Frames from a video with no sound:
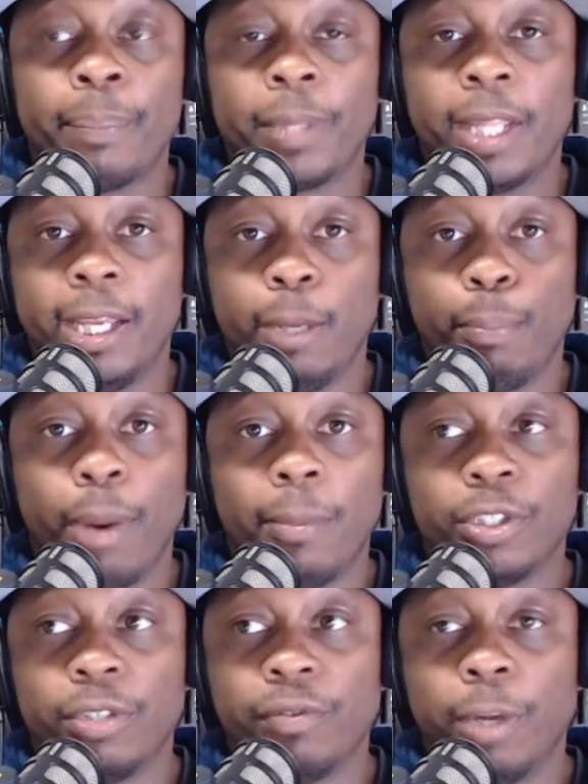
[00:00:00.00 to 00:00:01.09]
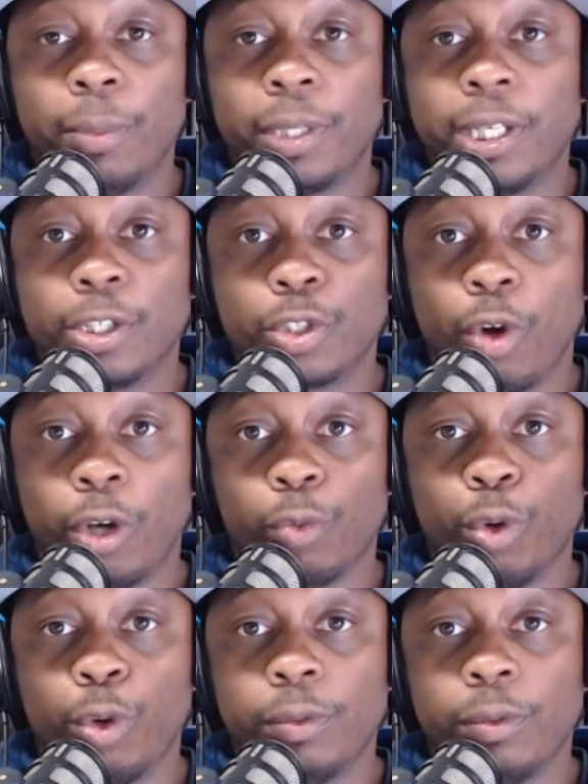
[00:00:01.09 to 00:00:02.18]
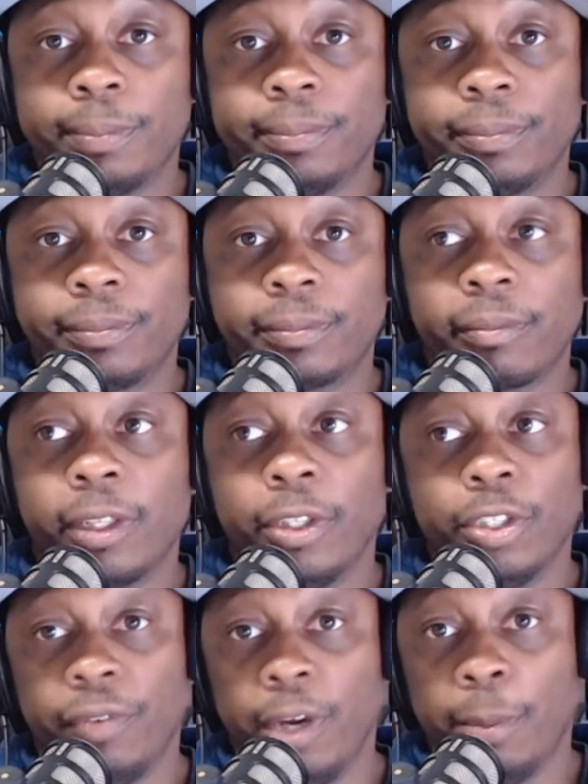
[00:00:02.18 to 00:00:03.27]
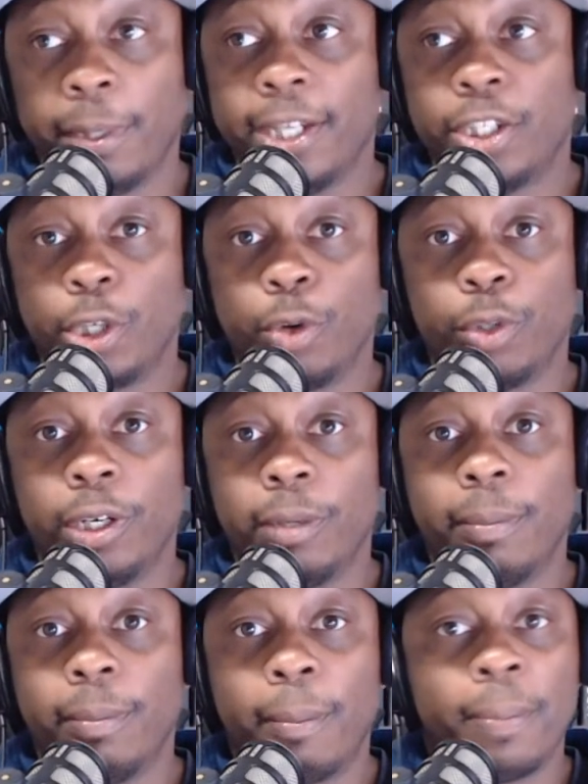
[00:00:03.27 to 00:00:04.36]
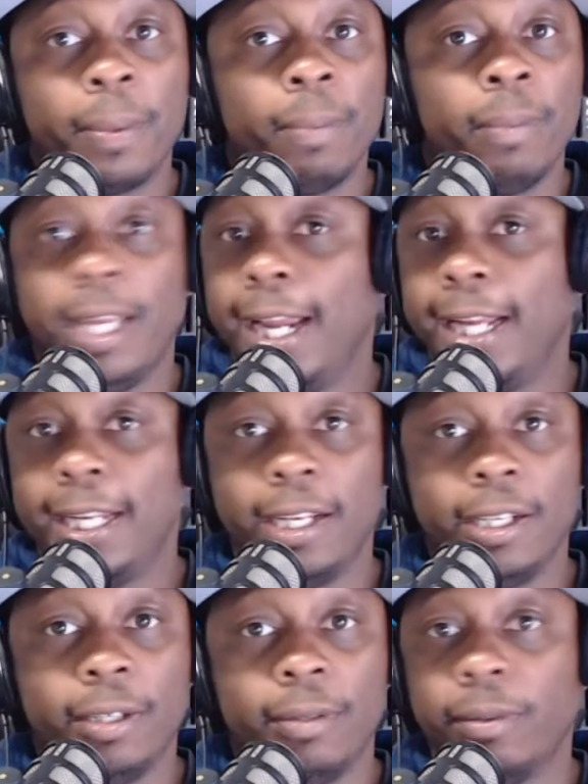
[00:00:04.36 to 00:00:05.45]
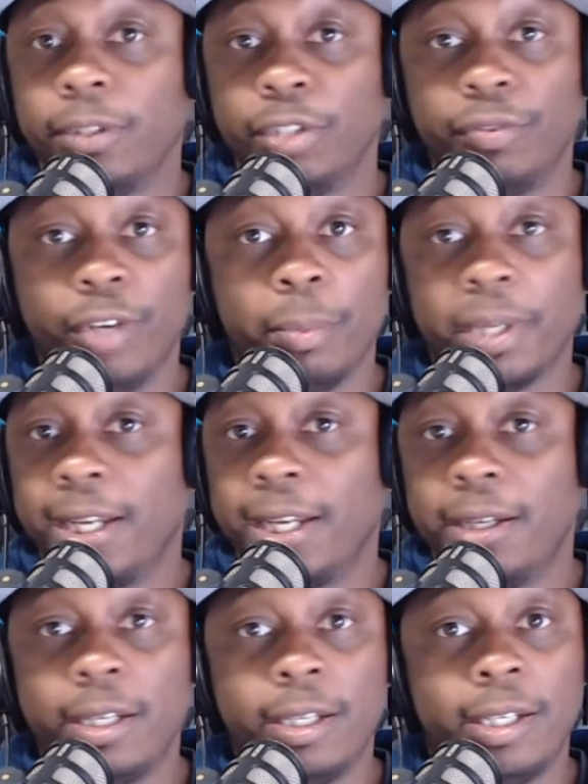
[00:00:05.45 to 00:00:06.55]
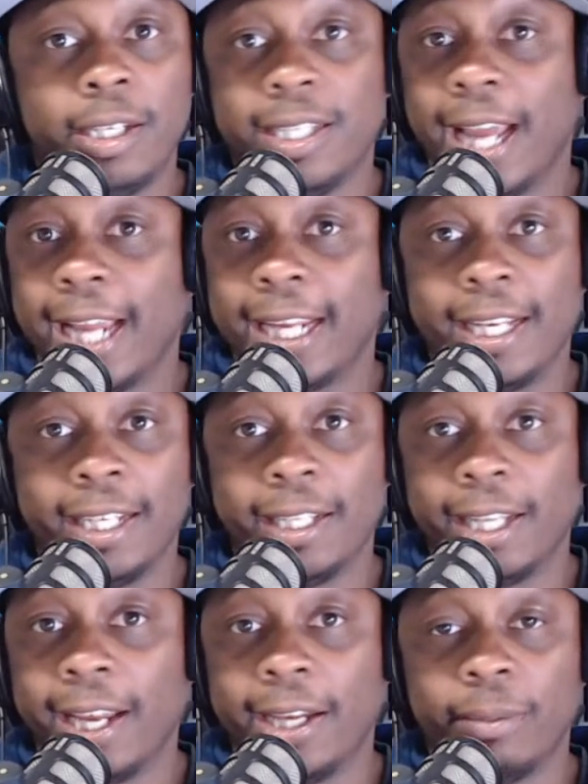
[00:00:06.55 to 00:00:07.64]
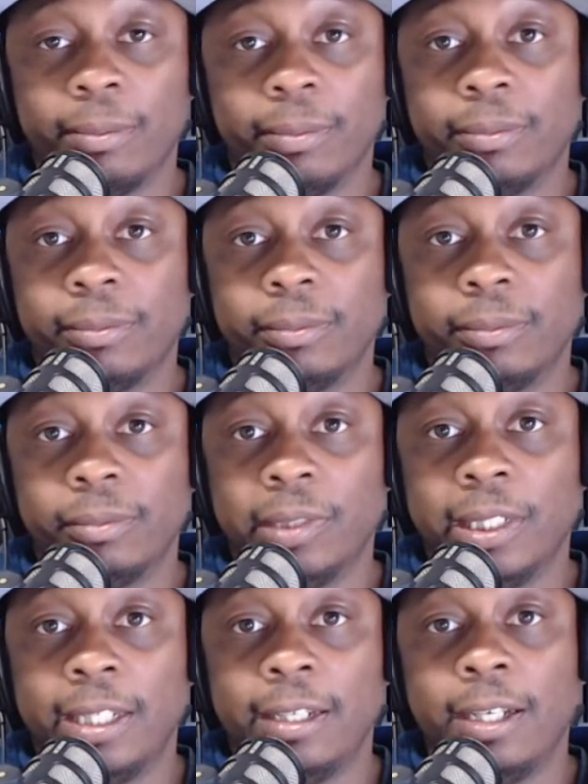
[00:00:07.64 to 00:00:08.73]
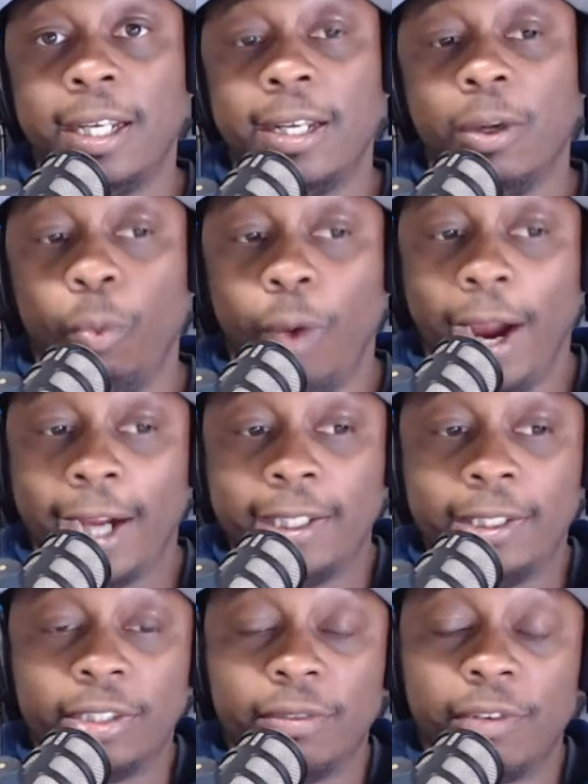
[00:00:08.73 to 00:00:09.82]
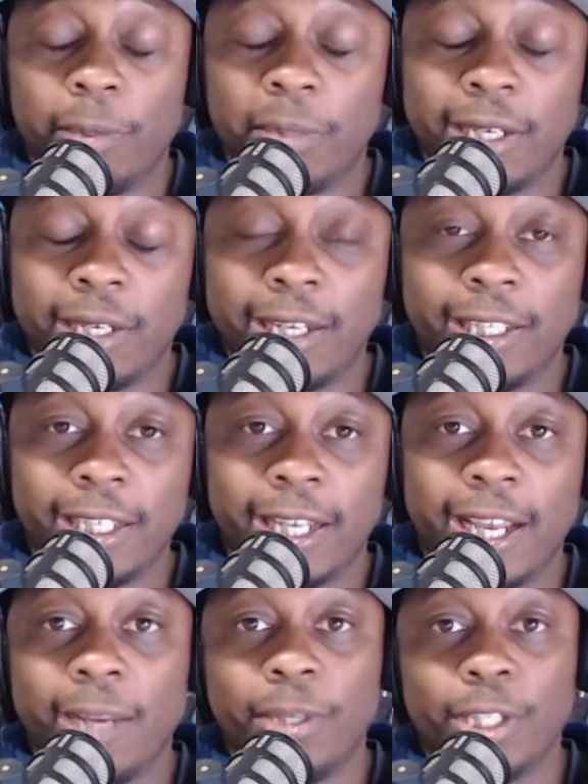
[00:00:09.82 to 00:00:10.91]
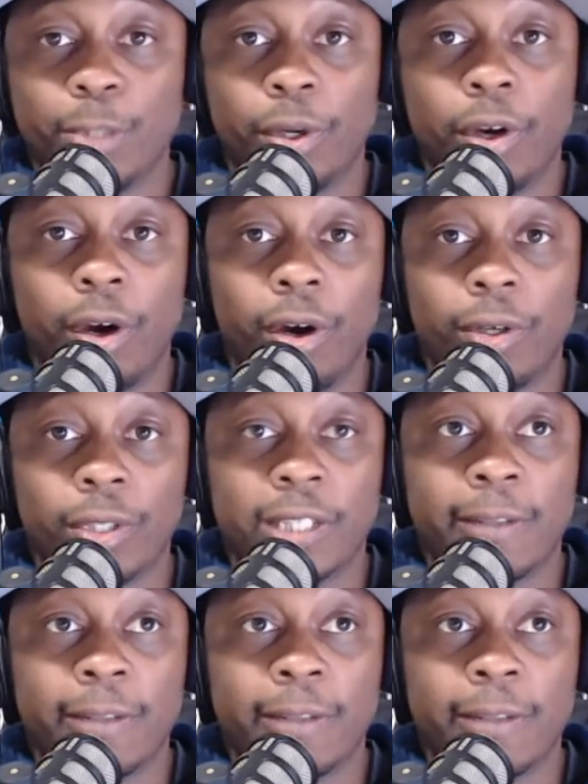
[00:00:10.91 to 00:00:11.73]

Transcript: He promised JaVale McGee a starting role. JaVale McGee showed up, and then JaVale McGee could not get in the game. Why couldn't JaVale McGee get in the game is because